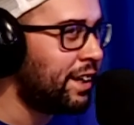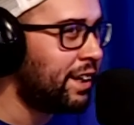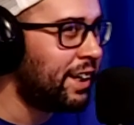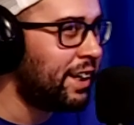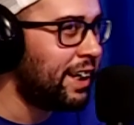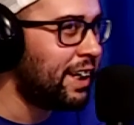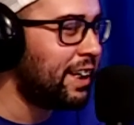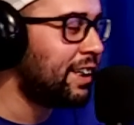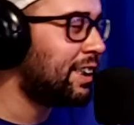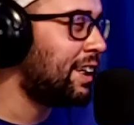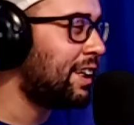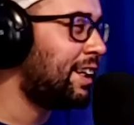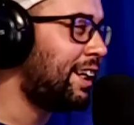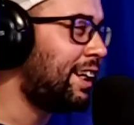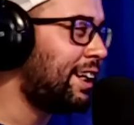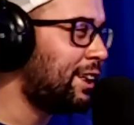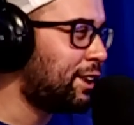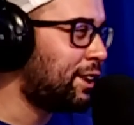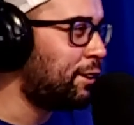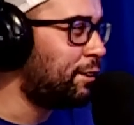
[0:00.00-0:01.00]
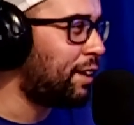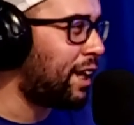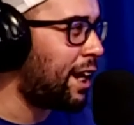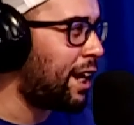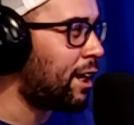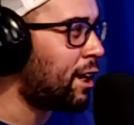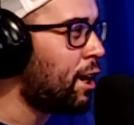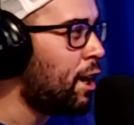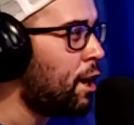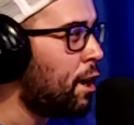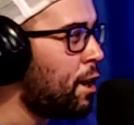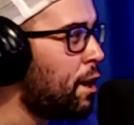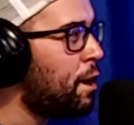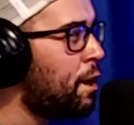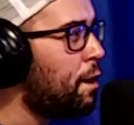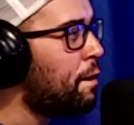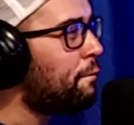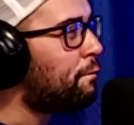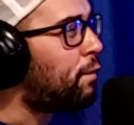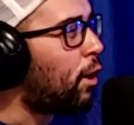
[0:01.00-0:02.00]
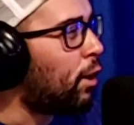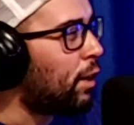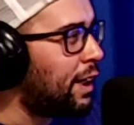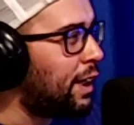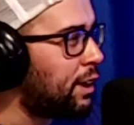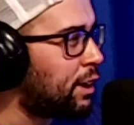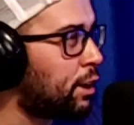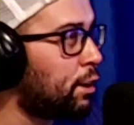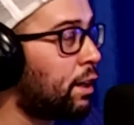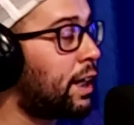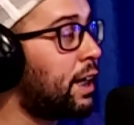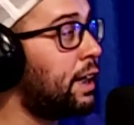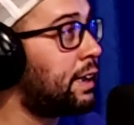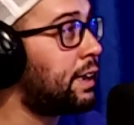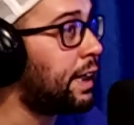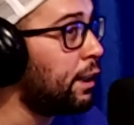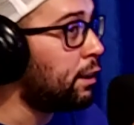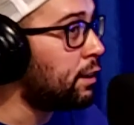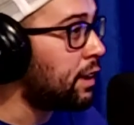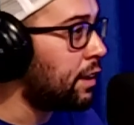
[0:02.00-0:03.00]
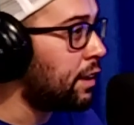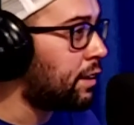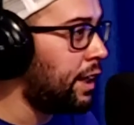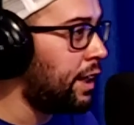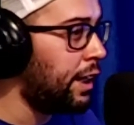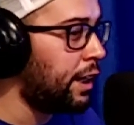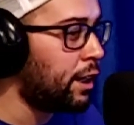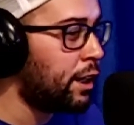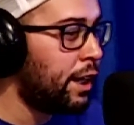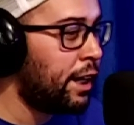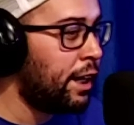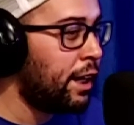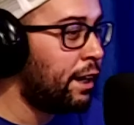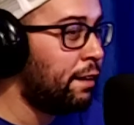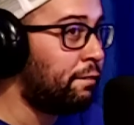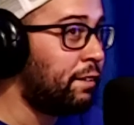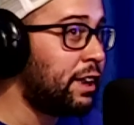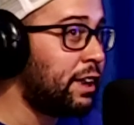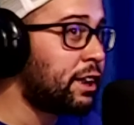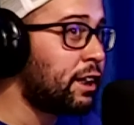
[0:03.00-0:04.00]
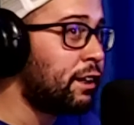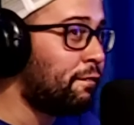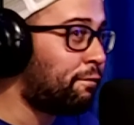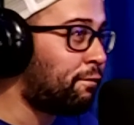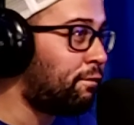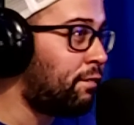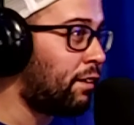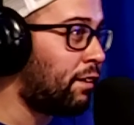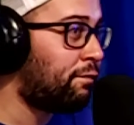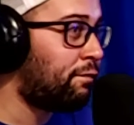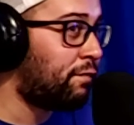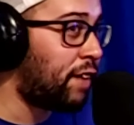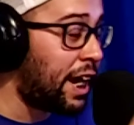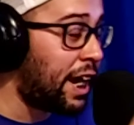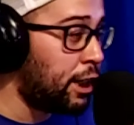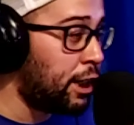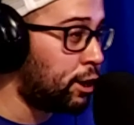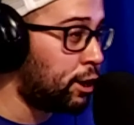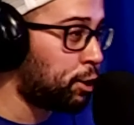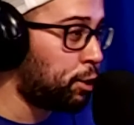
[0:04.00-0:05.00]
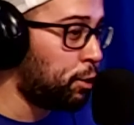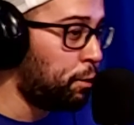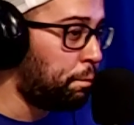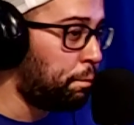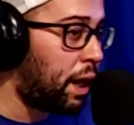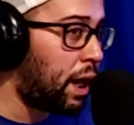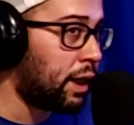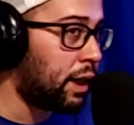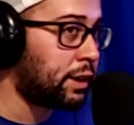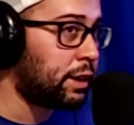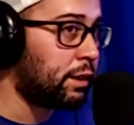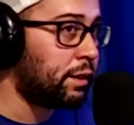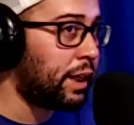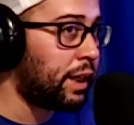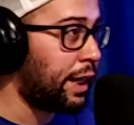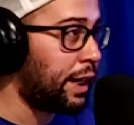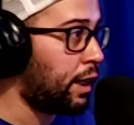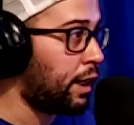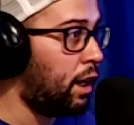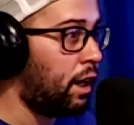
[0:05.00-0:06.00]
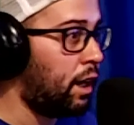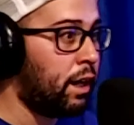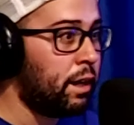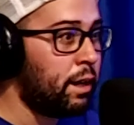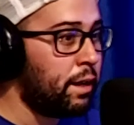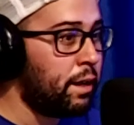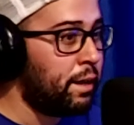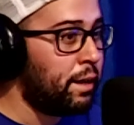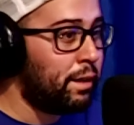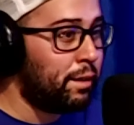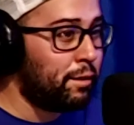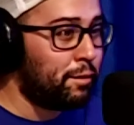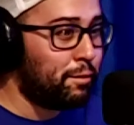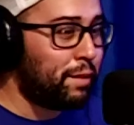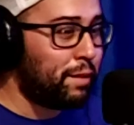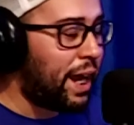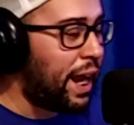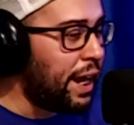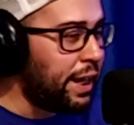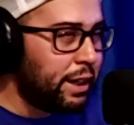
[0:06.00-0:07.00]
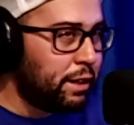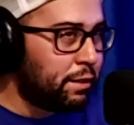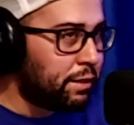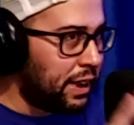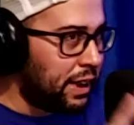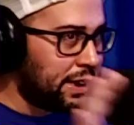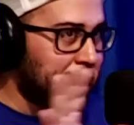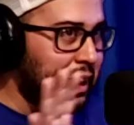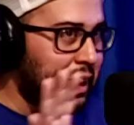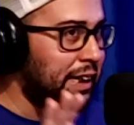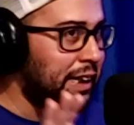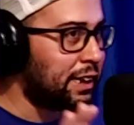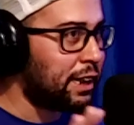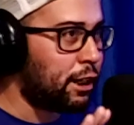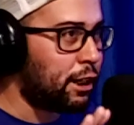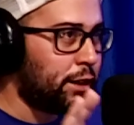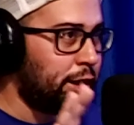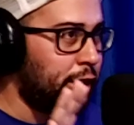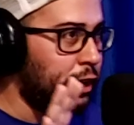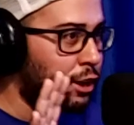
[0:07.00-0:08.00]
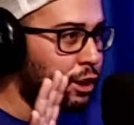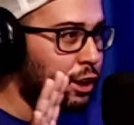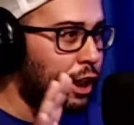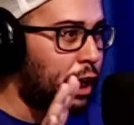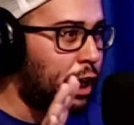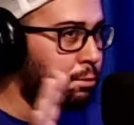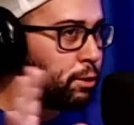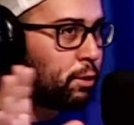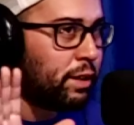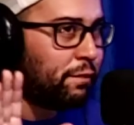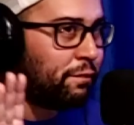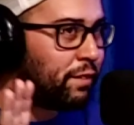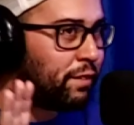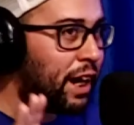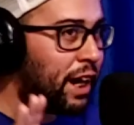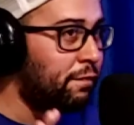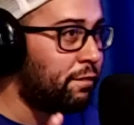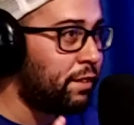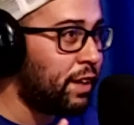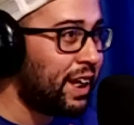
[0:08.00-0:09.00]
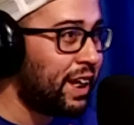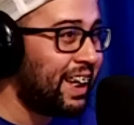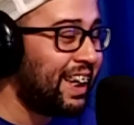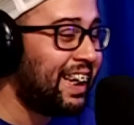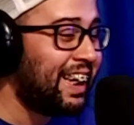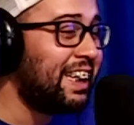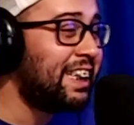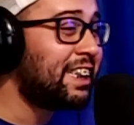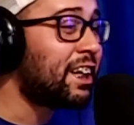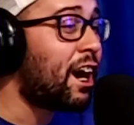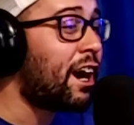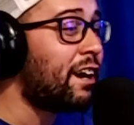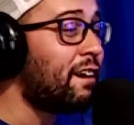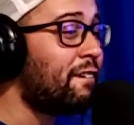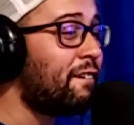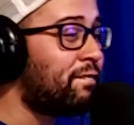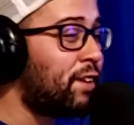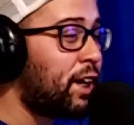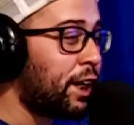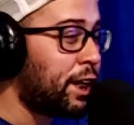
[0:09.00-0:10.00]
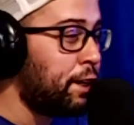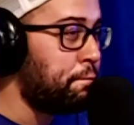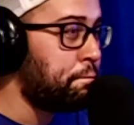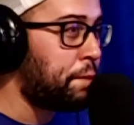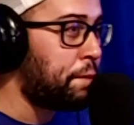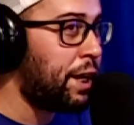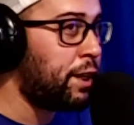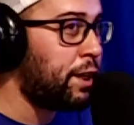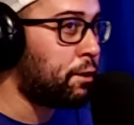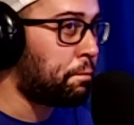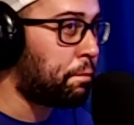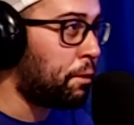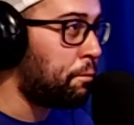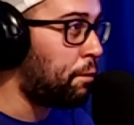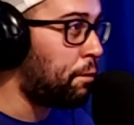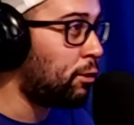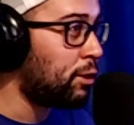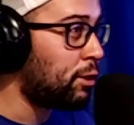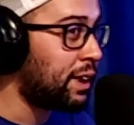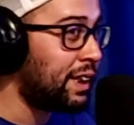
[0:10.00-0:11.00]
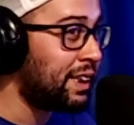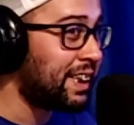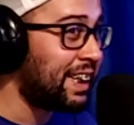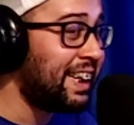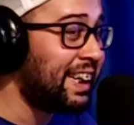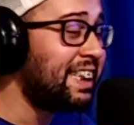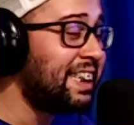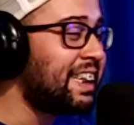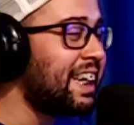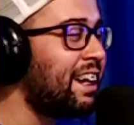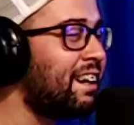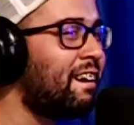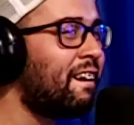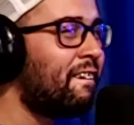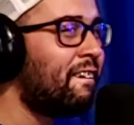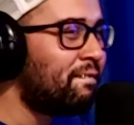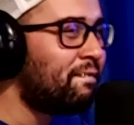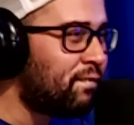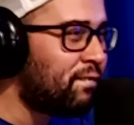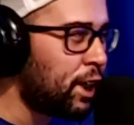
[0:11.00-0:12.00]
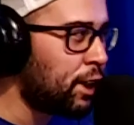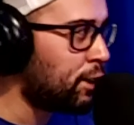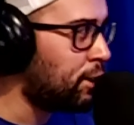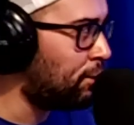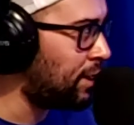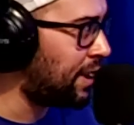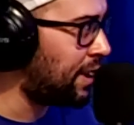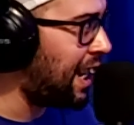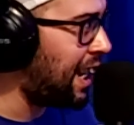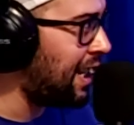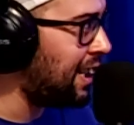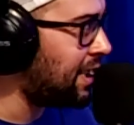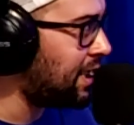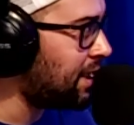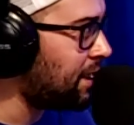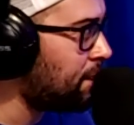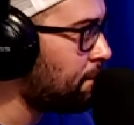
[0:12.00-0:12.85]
He doesn't need to like fall into cuz here's the thing. If he's going to uh, fight a true boxer like uh any of these guys that are in the top 25, yeah. he's got to fucking pay their promotions. He's saying, "Fuck those guys."